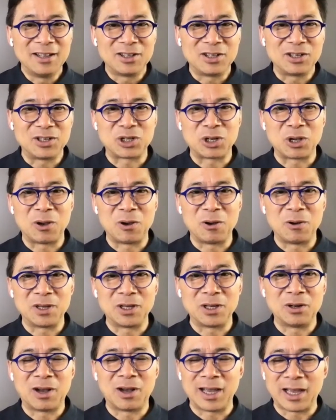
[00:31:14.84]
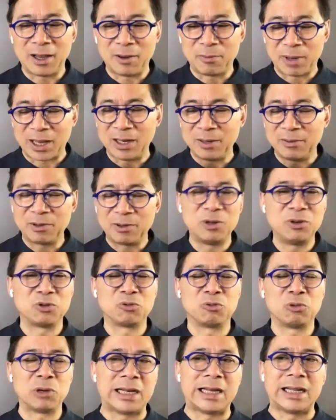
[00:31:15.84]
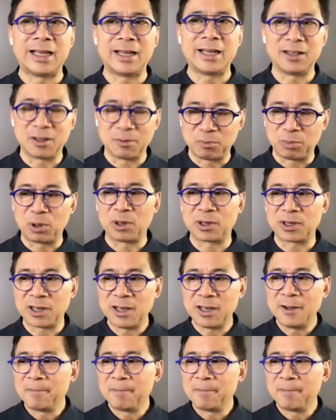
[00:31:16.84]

and so you know I hope anyone who's reading the book